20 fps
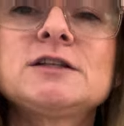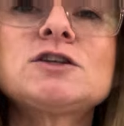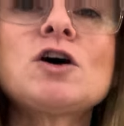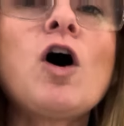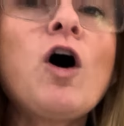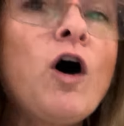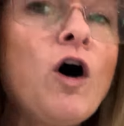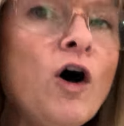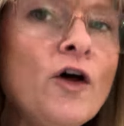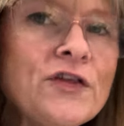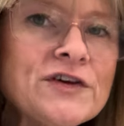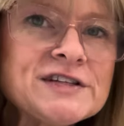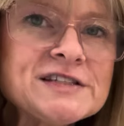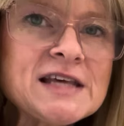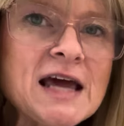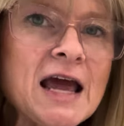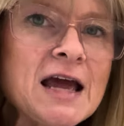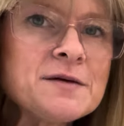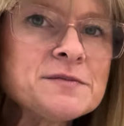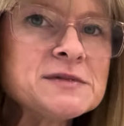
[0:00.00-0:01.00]
All the
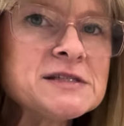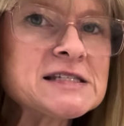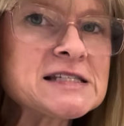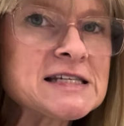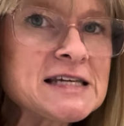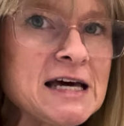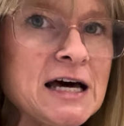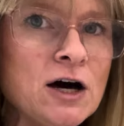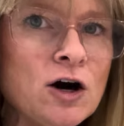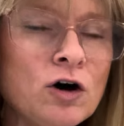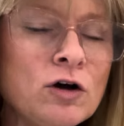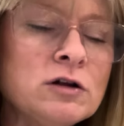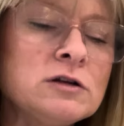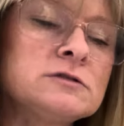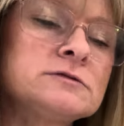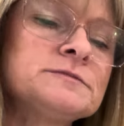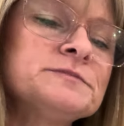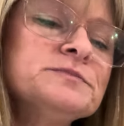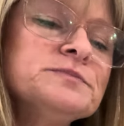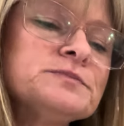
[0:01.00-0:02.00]
same skill.
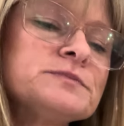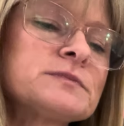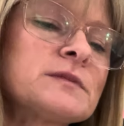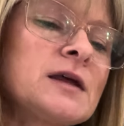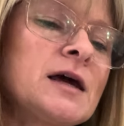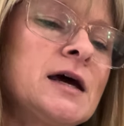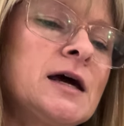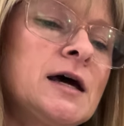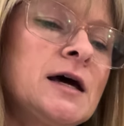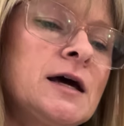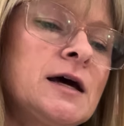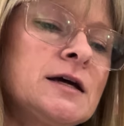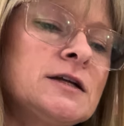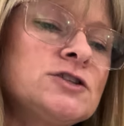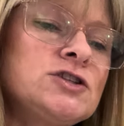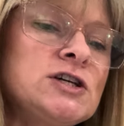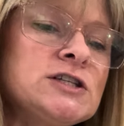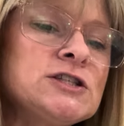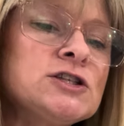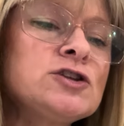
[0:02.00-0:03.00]

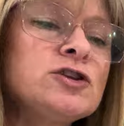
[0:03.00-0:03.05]
Just